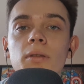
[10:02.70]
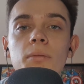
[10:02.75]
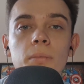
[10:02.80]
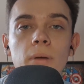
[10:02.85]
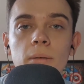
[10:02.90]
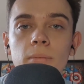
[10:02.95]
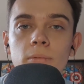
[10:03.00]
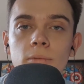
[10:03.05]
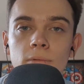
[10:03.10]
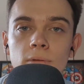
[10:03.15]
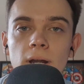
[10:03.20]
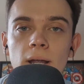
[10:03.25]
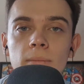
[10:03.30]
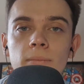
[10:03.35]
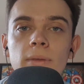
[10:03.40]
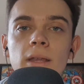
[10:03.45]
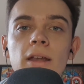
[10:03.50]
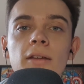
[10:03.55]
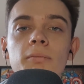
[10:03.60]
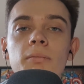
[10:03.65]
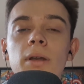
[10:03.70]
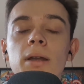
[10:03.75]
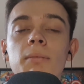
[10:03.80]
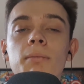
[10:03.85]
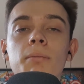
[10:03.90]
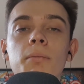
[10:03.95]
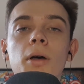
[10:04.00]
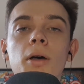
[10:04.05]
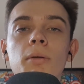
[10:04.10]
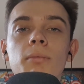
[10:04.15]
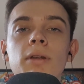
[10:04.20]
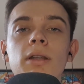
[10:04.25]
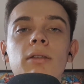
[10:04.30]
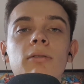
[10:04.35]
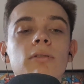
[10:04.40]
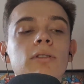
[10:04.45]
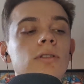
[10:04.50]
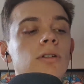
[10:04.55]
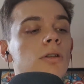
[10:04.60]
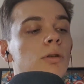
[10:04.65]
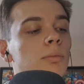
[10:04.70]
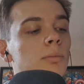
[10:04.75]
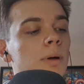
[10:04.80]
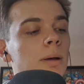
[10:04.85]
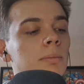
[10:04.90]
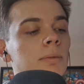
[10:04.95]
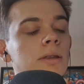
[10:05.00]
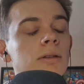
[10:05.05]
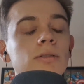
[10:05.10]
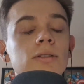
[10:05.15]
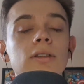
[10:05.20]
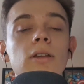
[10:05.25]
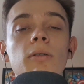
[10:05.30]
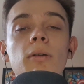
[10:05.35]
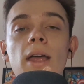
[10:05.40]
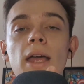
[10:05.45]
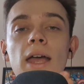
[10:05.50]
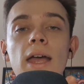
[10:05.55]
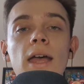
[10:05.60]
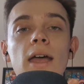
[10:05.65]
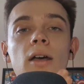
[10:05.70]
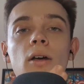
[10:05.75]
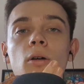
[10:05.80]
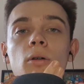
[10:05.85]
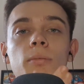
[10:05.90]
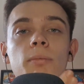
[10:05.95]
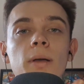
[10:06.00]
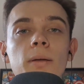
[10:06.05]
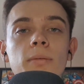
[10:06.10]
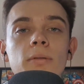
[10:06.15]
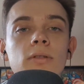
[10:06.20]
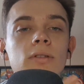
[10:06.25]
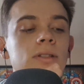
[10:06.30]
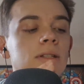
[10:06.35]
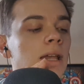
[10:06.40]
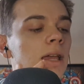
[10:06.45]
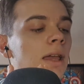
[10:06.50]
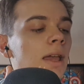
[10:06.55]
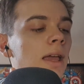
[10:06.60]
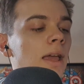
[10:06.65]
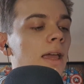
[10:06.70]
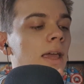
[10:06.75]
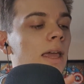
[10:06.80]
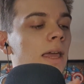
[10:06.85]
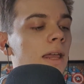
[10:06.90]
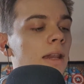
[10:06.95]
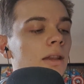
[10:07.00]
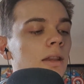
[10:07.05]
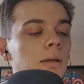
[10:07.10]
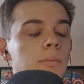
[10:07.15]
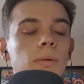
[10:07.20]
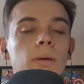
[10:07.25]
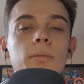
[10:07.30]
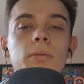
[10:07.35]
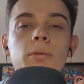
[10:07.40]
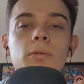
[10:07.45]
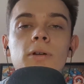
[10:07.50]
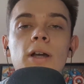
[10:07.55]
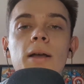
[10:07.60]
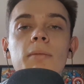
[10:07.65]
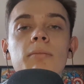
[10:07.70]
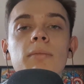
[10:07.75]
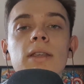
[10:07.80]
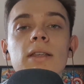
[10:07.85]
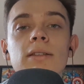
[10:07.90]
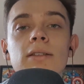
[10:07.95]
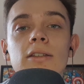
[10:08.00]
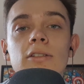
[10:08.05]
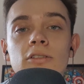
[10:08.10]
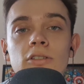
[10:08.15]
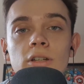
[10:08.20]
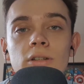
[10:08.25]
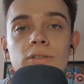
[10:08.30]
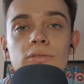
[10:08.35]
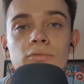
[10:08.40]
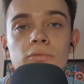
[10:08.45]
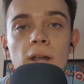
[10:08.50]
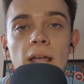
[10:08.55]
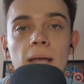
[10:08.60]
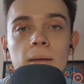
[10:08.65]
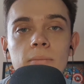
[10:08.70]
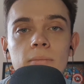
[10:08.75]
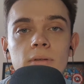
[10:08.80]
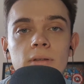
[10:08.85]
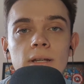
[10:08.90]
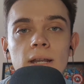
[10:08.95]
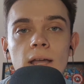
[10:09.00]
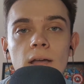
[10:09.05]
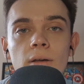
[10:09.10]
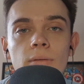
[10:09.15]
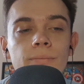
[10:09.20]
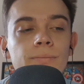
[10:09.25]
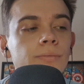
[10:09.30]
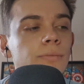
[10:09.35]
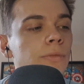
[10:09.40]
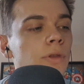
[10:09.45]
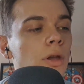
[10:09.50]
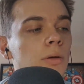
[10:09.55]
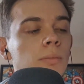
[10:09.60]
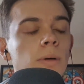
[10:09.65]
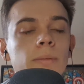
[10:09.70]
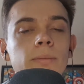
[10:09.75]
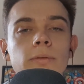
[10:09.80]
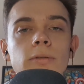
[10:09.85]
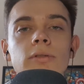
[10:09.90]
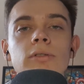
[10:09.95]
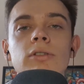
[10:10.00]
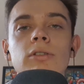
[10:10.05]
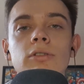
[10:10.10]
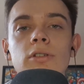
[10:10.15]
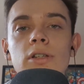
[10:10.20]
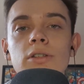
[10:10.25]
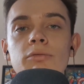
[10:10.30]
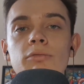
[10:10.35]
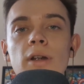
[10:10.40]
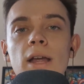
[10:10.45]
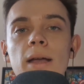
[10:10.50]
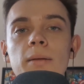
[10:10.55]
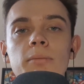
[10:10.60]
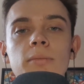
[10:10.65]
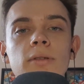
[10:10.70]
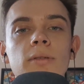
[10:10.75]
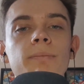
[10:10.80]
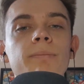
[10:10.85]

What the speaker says: the bubble wrap. They have been popped. There is no bubble, there is no air or bubbles in the bubble wrap. This is just wrap now. No bubbles, just wrap.